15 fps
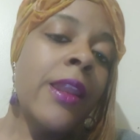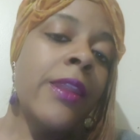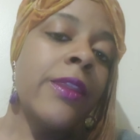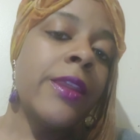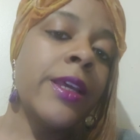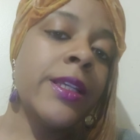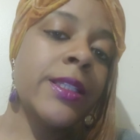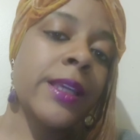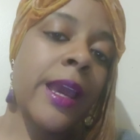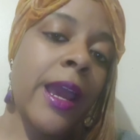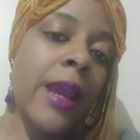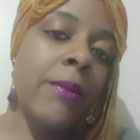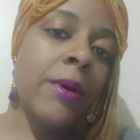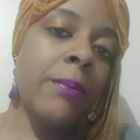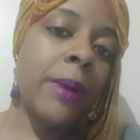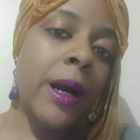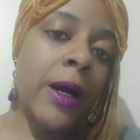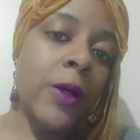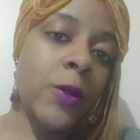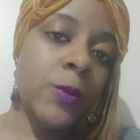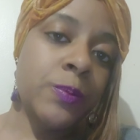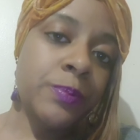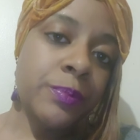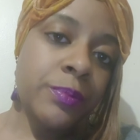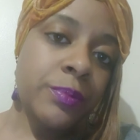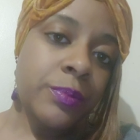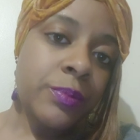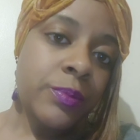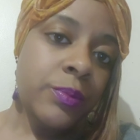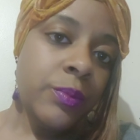This came about,
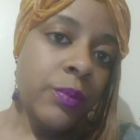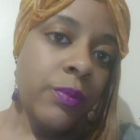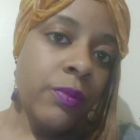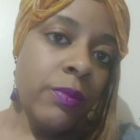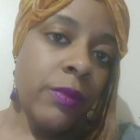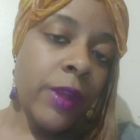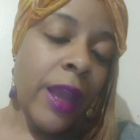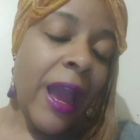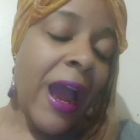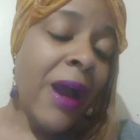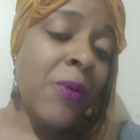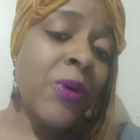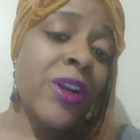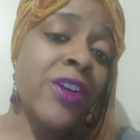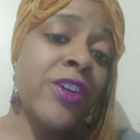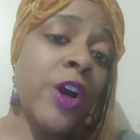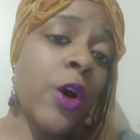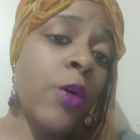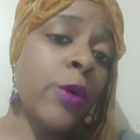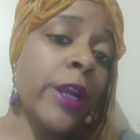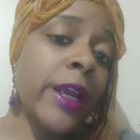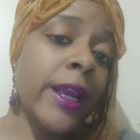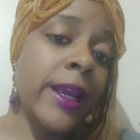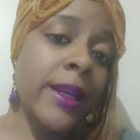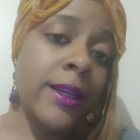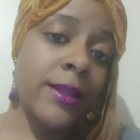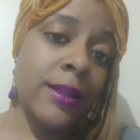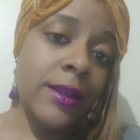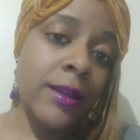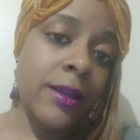I wouldn't have known
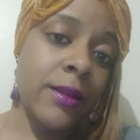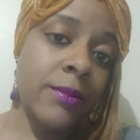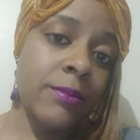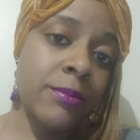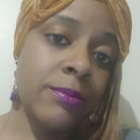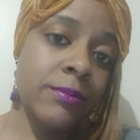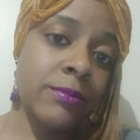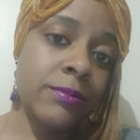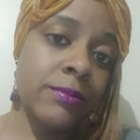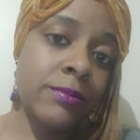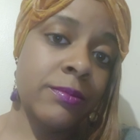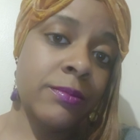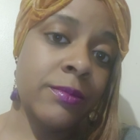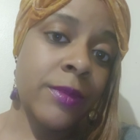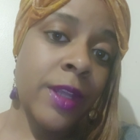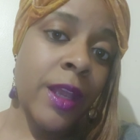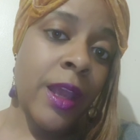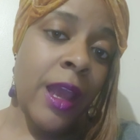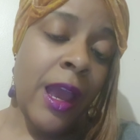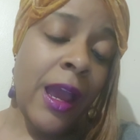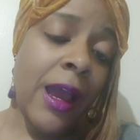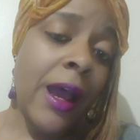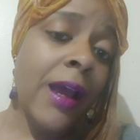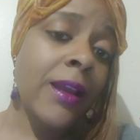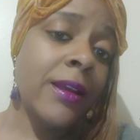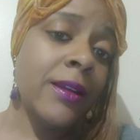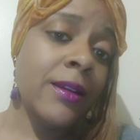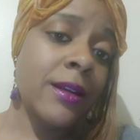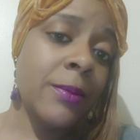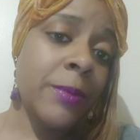anything. I
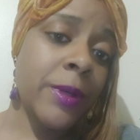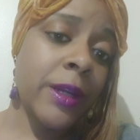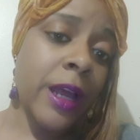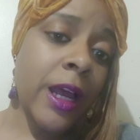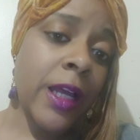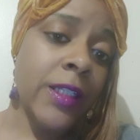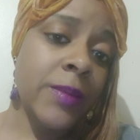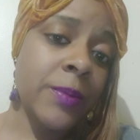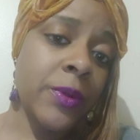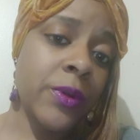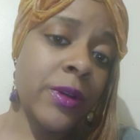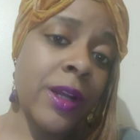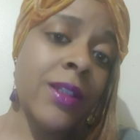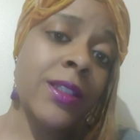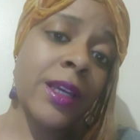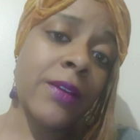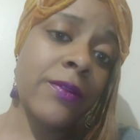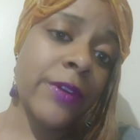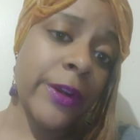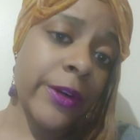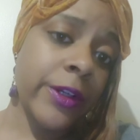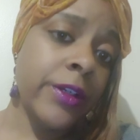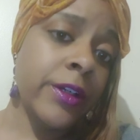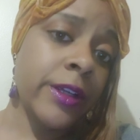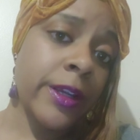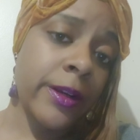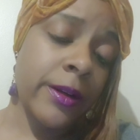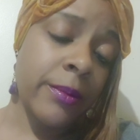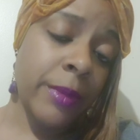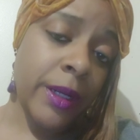ended up in the hospital, and I take very good
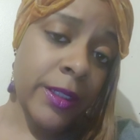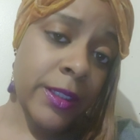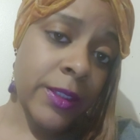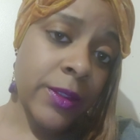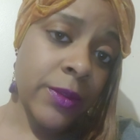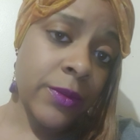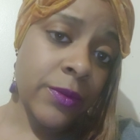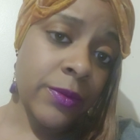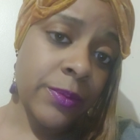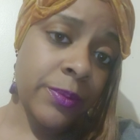care of myself.